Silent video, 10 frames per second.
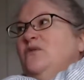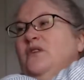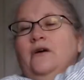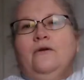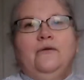
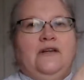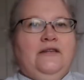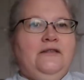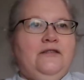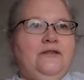low
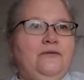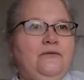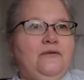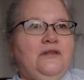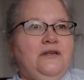into
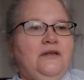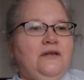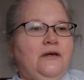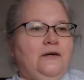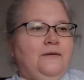the
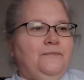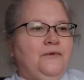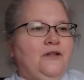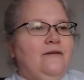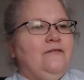
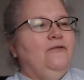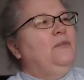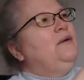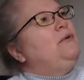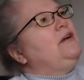cleft of
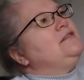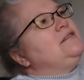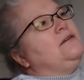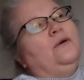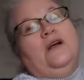my breast, so